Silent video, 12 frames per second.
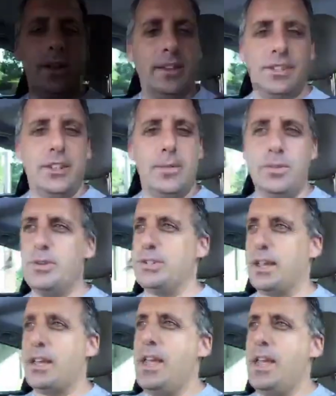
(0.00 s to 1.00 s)
to listen to
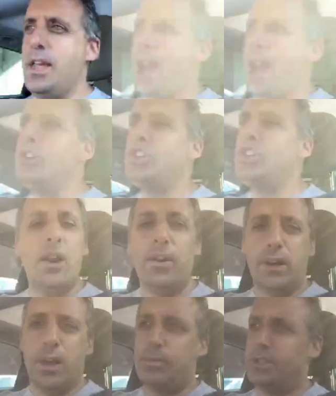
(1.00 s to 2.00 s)
music. And Ed
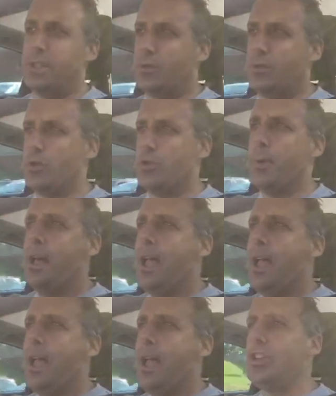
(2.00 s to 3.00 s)
Sheeran comes in the room
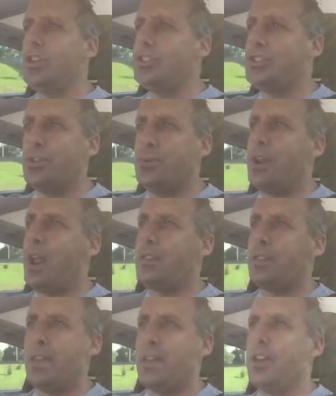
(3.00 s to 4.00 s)
and he starts doing that
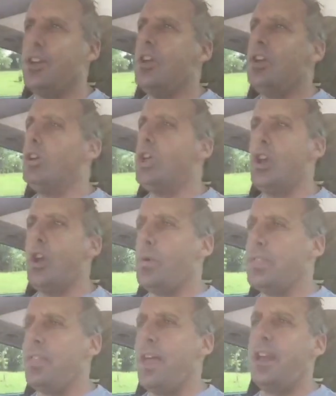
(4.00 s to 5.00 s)
thing, you know,
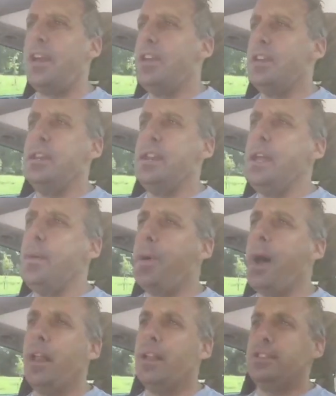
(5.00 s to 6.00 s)
with that
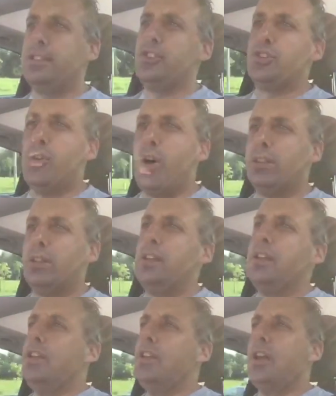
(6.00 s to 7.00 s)
Neapolitan chocolate
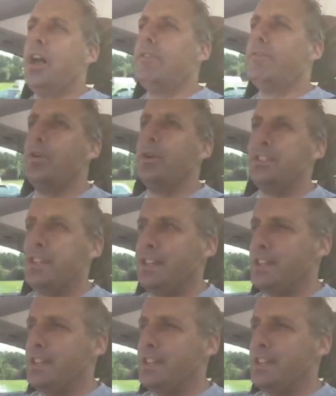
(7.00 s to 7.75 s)
voice of